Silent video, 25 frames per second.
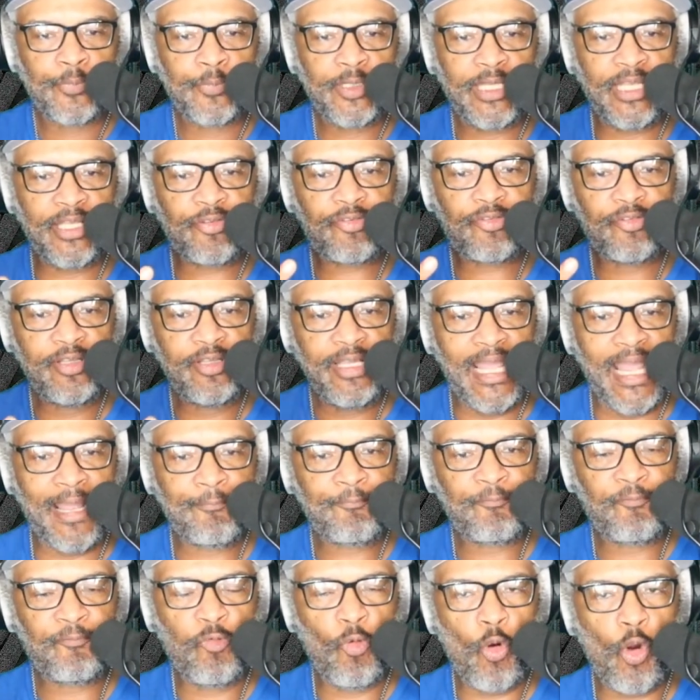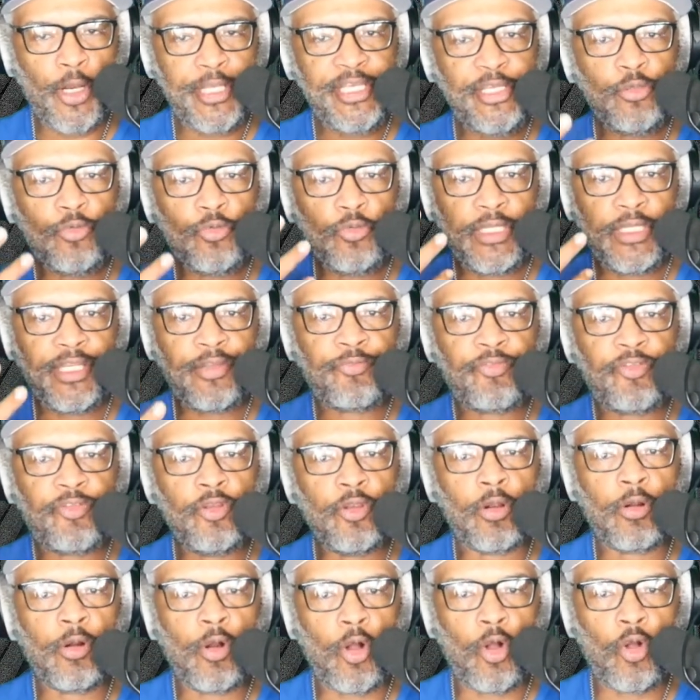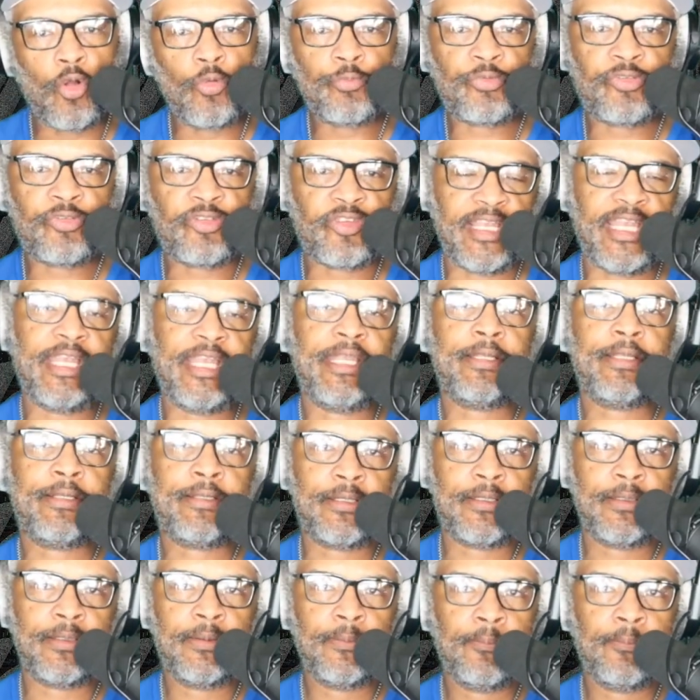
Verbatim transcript: is not for you if you're homesick.